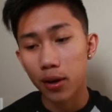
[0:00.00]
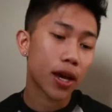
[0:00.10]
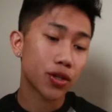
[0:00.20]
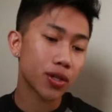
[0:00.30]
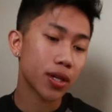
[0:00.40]

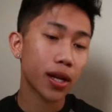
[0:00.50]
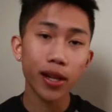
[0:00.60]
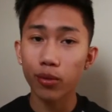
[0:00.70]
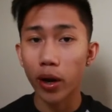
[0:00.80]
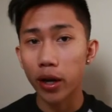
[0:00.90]
And she said, I
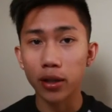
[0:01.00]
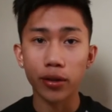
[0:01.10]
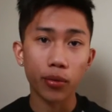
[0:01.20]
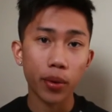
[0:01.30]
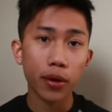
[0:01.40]
like writing a
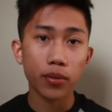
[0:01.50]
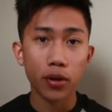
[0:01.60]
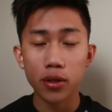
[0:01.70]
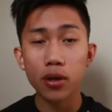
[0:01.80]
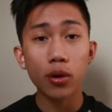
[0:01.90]
little bit, and I
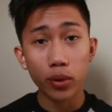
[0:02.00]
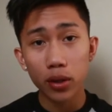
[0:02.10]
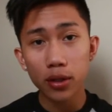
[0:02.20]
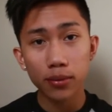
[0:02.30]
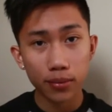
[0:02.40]
was like, oh
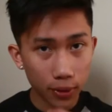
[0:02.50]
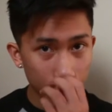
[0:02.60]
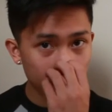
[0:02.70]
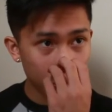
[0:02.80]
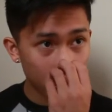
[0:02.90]
really?
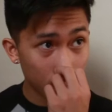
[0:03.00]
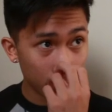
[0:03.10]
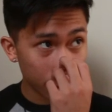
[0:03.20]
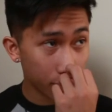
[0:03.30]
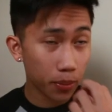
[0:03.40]

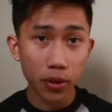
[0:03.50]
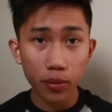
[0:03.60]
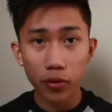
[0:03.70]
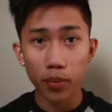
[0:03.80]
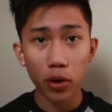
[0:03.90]
Show me some
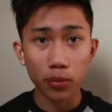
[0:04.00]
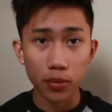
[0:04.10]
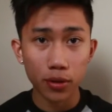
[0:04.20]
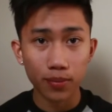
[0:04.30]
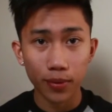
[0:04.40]
of your
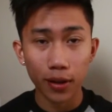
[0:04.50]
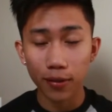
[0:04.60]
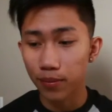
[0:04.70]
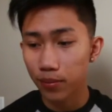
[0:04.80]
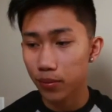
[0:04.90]
poems.
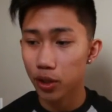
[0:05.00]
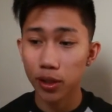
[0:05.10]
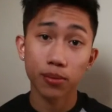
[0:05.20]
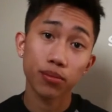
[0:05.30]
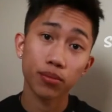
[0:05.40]
And
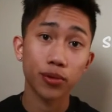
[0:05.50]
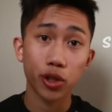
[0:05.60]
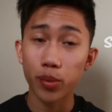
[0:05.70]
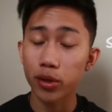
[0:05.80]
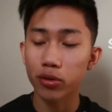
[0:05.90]
she
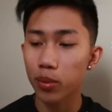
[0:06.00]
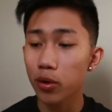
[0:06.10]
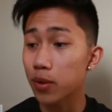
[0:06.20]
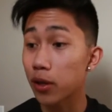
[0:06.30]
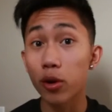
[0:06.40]
showed me some of her
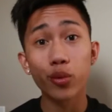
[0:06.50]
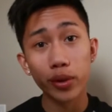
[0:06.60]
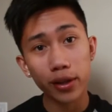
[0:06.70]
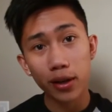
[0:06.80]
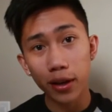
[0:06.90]
poems, and they were
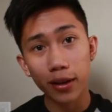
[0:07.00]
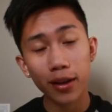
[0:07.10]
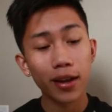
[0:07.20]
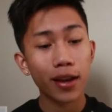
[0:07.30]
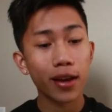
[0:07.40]
really good.
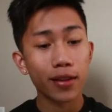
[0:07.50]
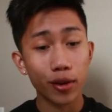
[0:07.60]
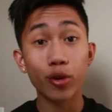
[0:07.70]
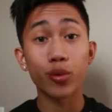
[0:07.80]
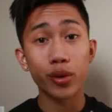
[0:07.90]

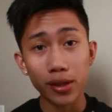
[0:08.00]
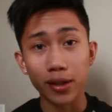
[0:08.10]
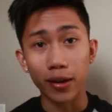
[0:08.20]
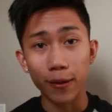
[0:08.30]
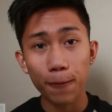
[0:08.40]
They were really
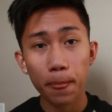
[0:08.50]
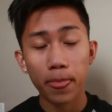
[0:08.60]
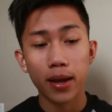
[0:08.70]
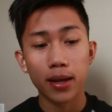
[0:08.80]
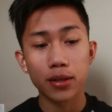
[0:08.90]
good.
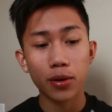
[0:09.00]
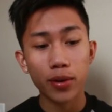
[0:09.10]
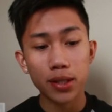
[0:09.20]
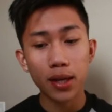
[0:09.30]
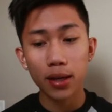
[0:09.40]
And so
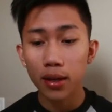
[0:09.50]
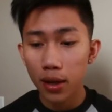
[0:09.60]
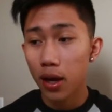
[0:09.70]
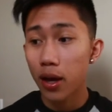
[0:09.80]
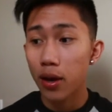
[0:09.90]
I said,
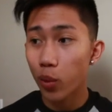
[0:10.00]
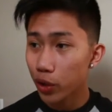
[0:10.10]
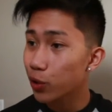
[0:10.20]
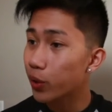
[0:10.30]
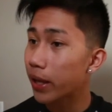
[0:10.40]

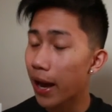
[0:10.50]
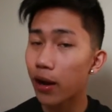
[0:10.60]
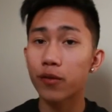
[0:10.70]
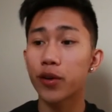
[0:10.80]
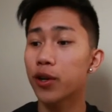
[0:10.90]
when you get
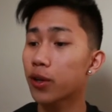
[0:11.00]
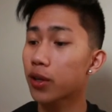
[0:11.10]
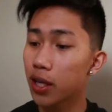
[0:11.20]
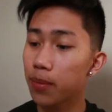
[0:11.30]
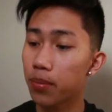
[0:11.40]
out of here,
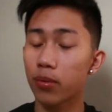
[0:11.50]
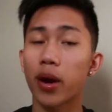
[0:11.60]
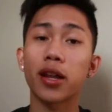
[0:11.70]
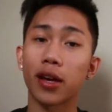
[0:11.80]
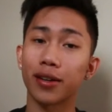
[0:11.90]
keep
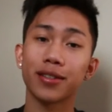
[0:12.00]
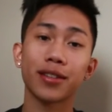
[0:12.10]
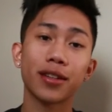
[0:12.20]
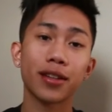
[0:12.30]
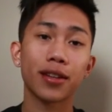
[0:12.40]
writing.
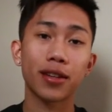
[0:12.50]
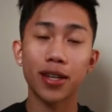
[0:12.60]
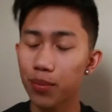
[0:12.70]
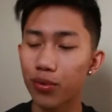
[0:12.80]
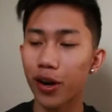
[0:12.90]

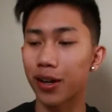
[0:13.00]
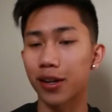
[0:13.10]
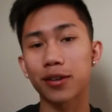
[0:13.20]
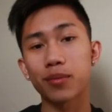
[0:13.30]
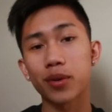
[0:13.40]
Keep writing,
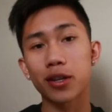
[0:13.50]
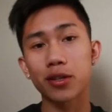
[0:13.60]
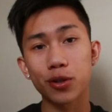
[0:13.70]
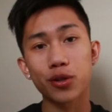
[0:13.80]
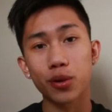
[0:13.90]

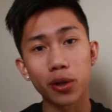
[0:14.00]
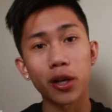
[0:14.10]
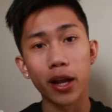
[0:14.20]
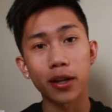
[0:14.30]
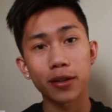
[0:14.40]
because you're so
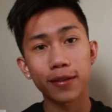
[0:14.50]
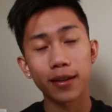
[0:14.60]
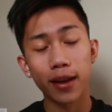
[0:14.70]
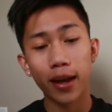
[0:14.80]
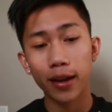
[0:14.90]
good at it.
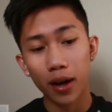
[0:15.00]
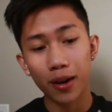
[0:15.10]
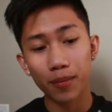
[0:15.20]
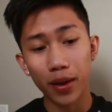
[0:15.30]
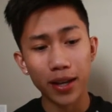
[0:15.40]
And
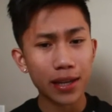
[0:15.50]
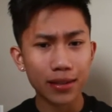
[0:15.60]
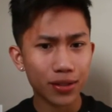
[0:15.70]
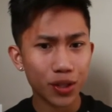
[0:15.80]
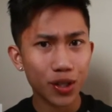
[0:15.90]
I
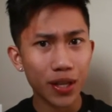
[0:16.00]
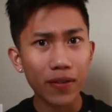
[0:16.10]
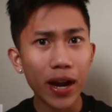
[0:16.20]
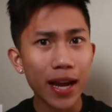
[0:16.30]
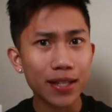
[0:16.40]
guess she's
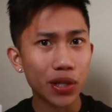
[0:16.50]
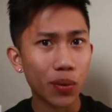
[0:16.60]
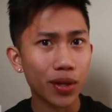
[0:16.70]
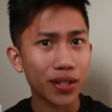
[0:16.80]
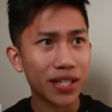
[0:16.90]
never had
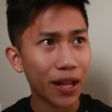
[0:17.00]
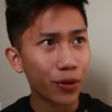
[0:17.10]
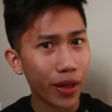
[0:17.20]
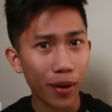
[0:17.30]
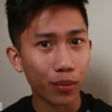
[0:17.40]
someone tell
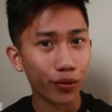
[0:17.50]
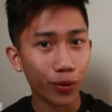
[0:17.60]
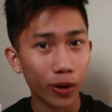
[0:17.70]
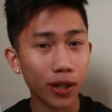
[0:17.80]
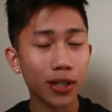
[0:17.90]
her that
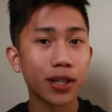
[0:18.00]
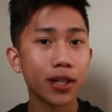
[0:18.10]
before.